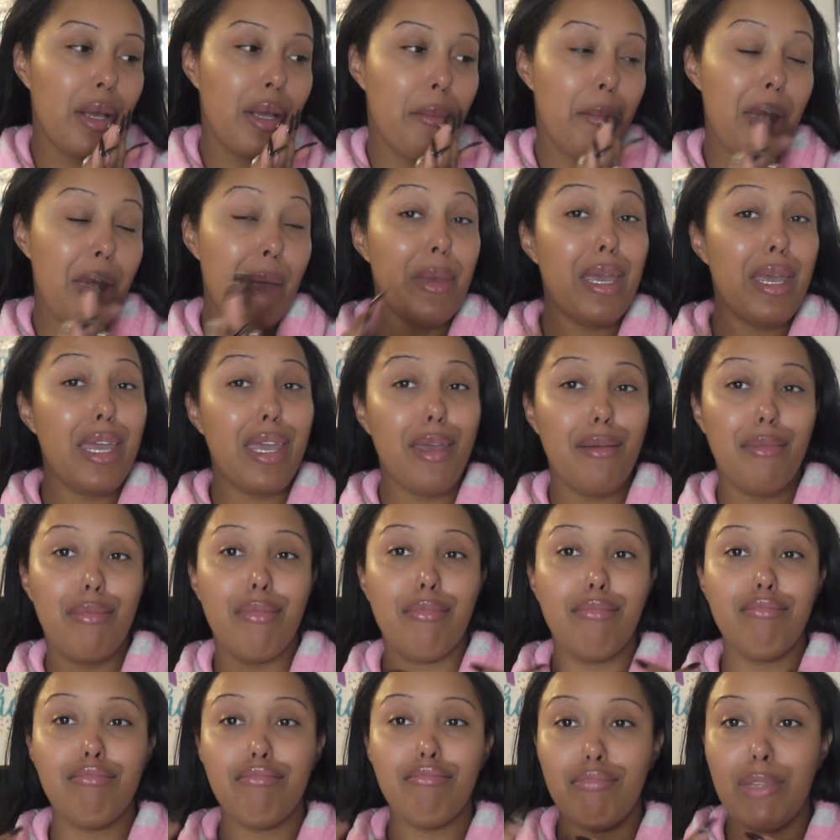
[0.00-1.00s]
maybe
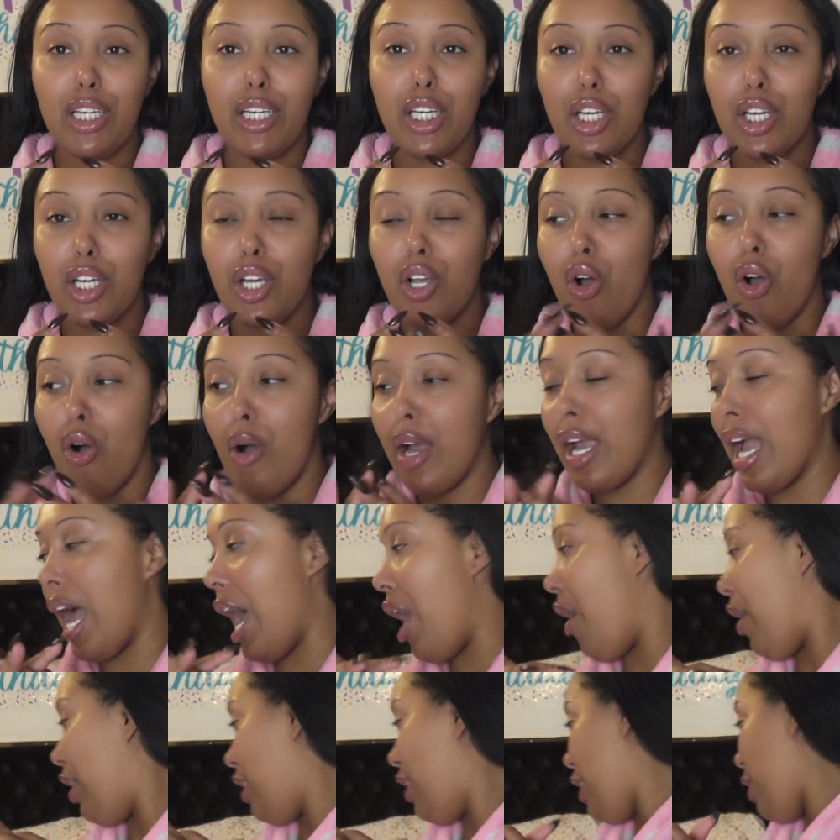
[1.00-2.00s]
me going
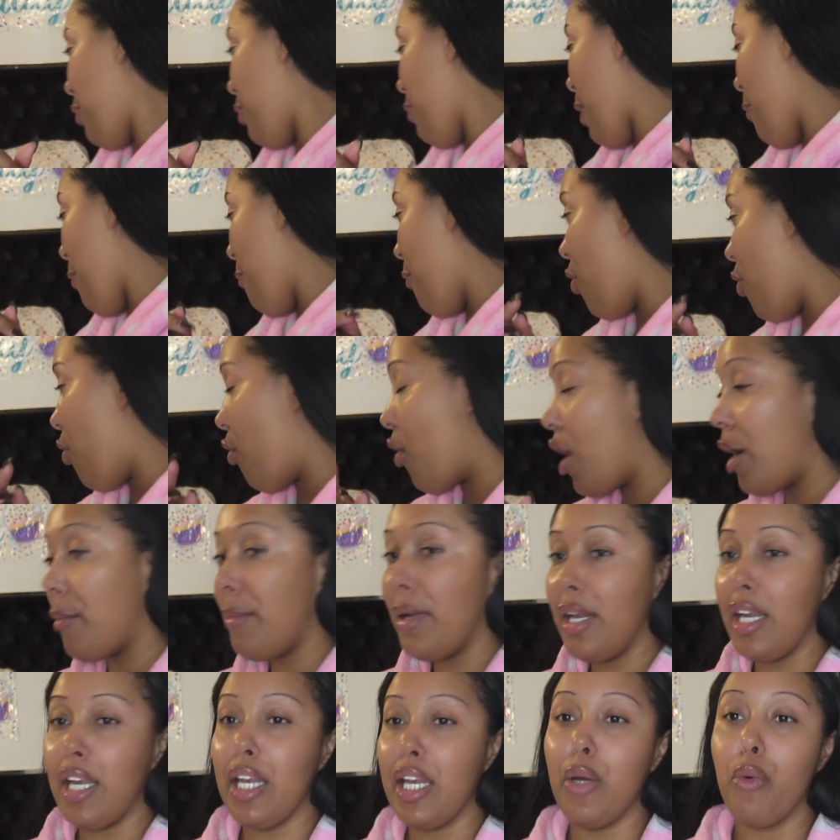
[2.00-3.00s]
out a little bit more,
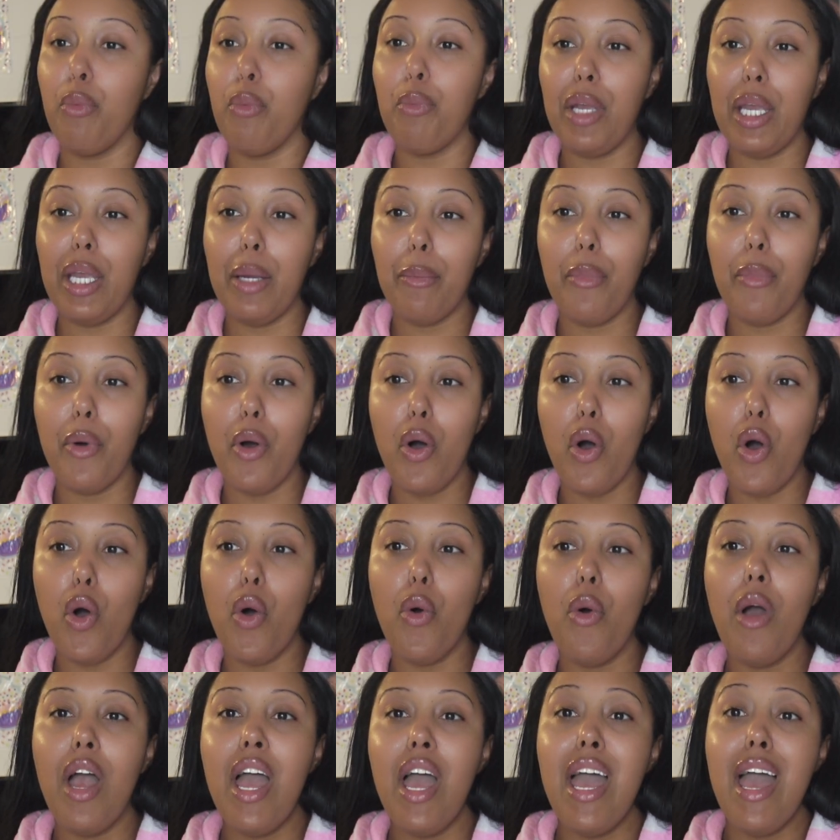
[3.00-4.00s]
meeting new people,